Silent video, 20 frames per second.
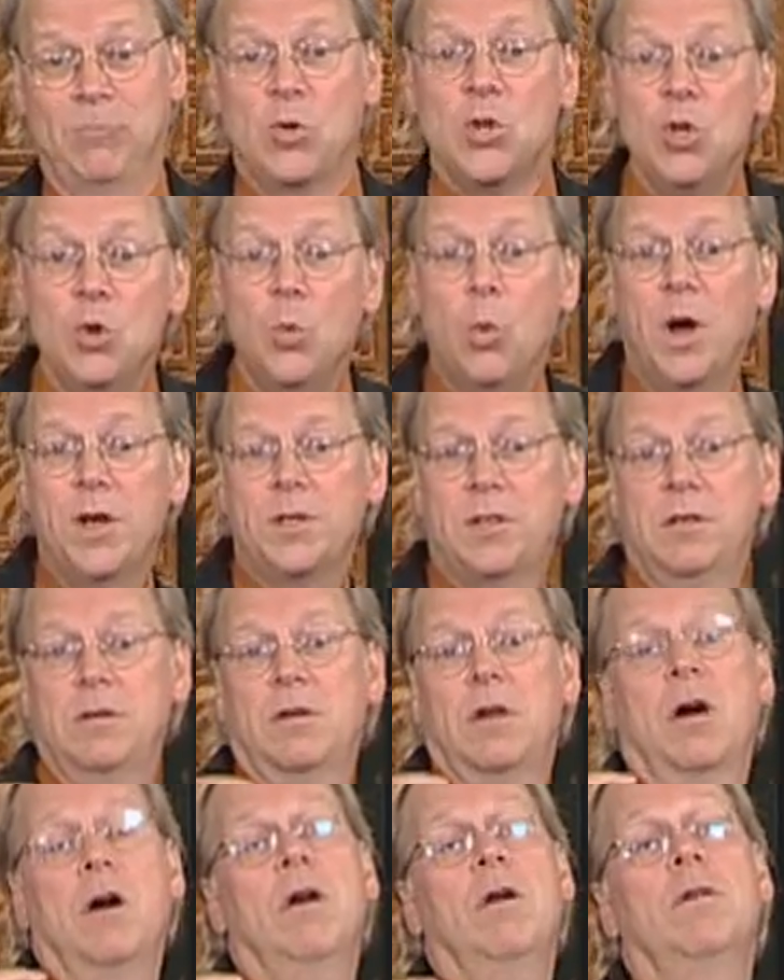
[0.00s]
You want to
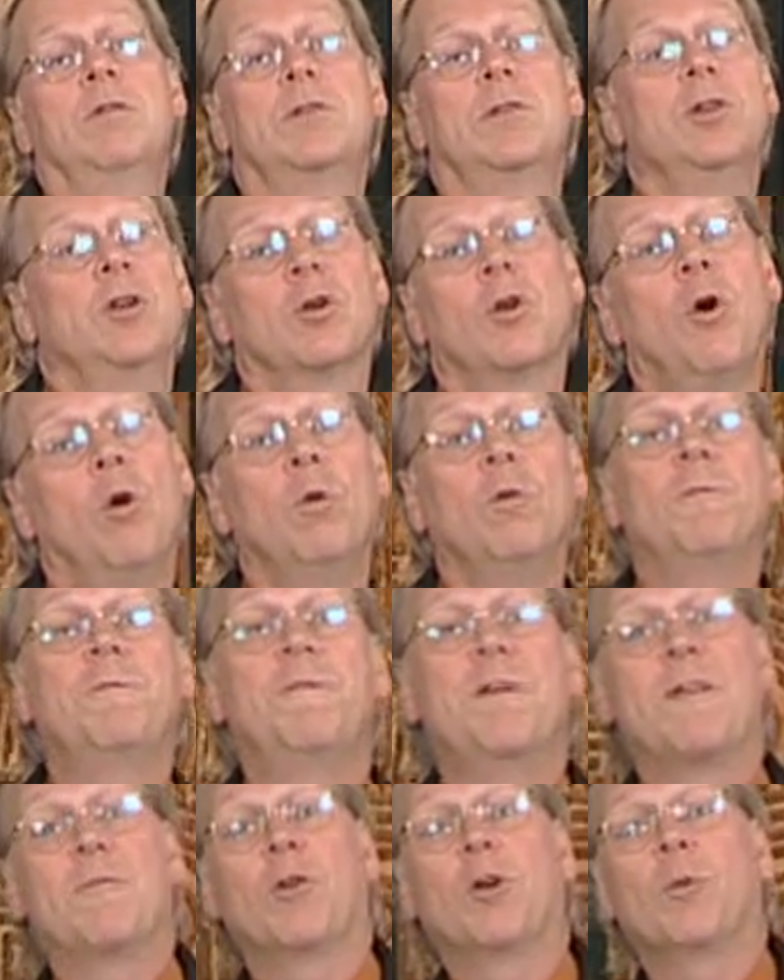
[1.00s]
go to your old
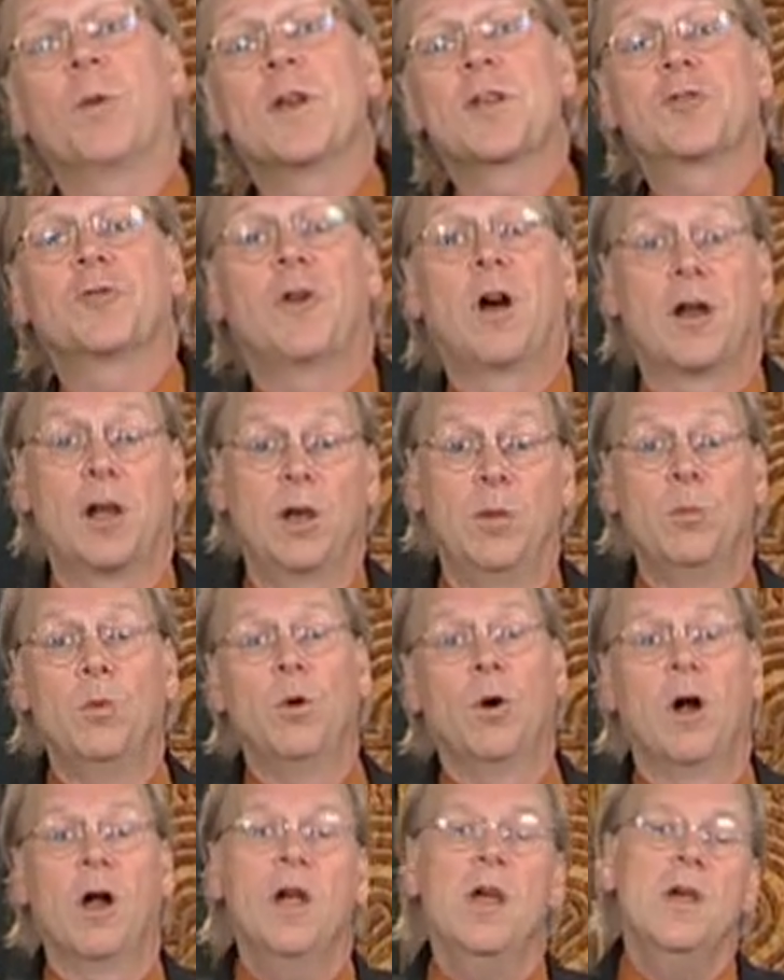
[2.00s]
favorite restaurant,
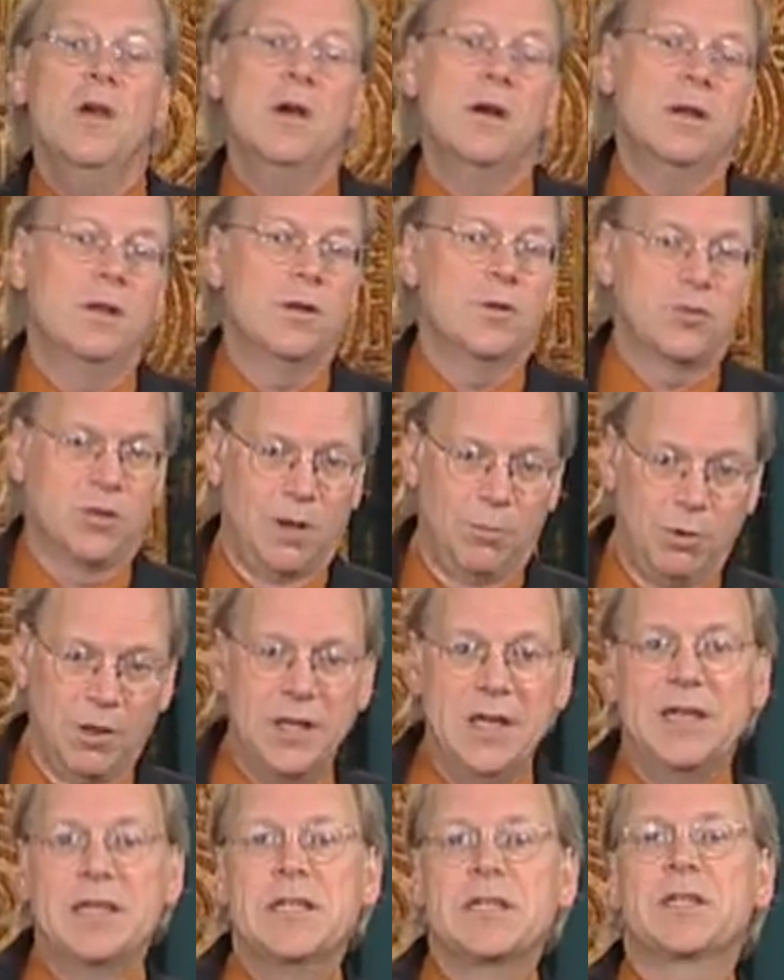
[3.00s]
L'Amour. The trouble
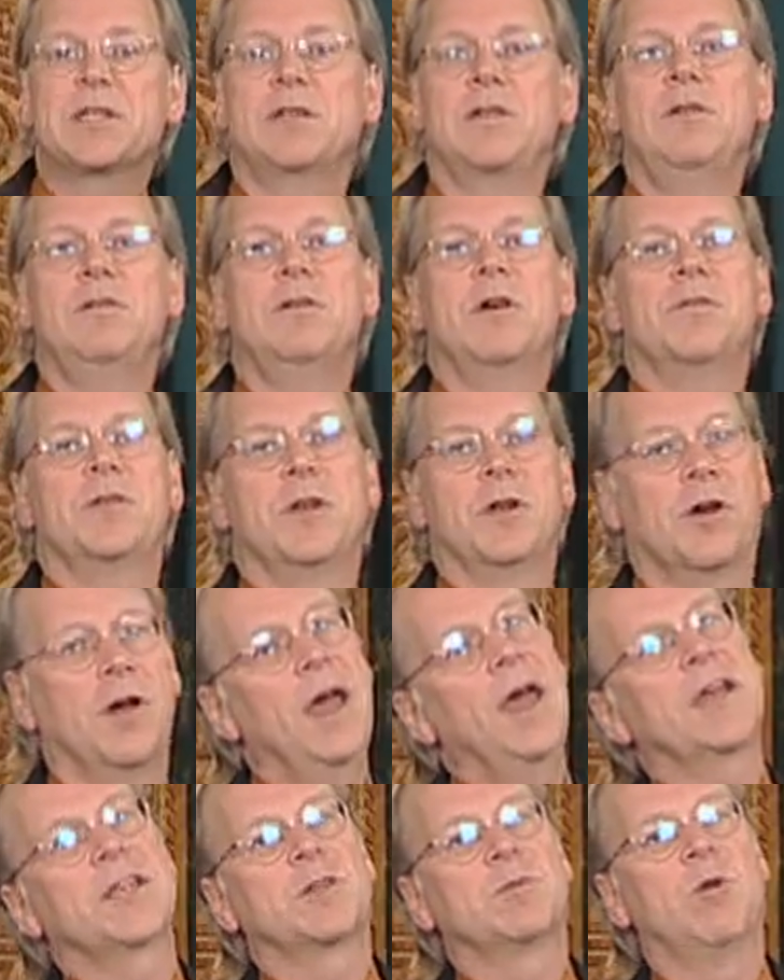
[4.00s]
is, you know that your
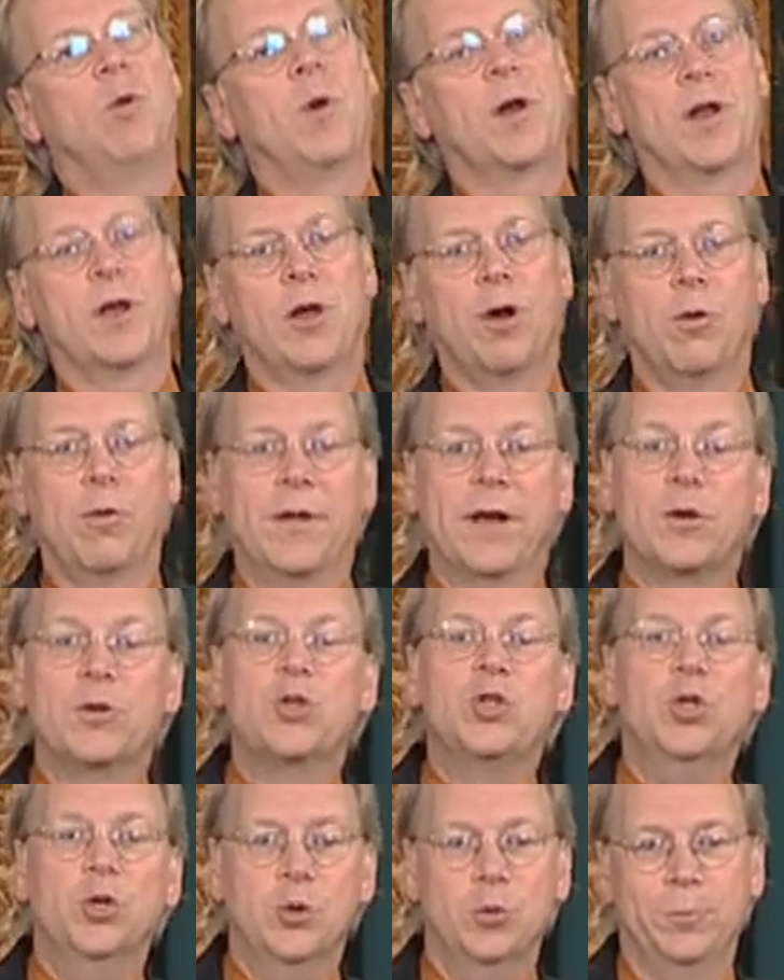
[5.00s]
ex will want to go there
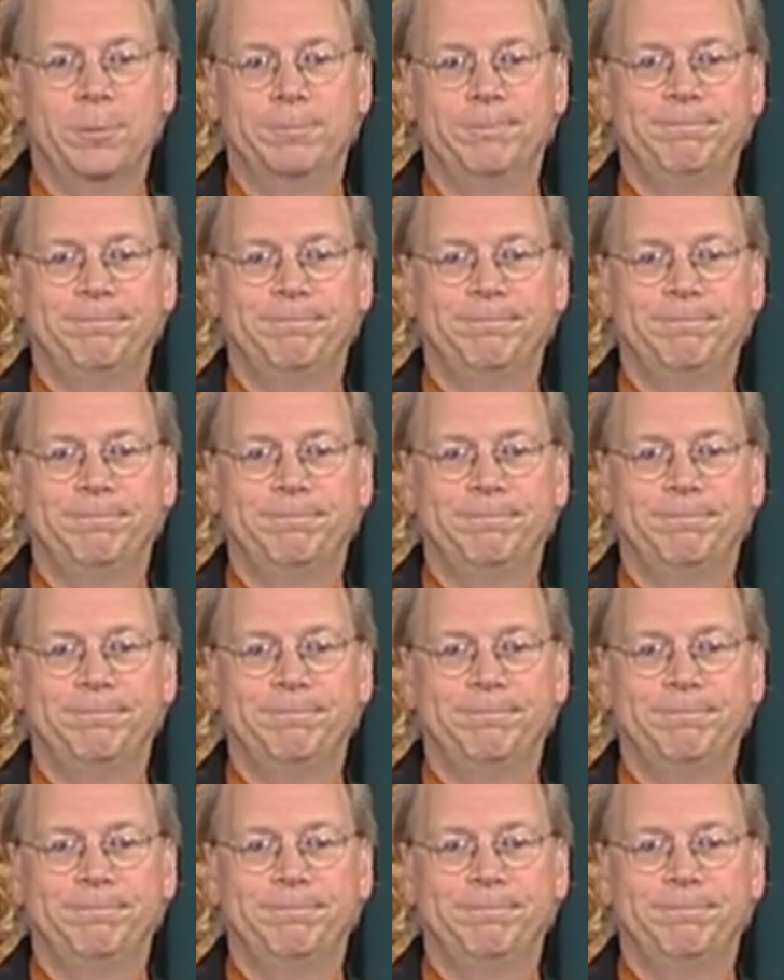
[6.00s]
too.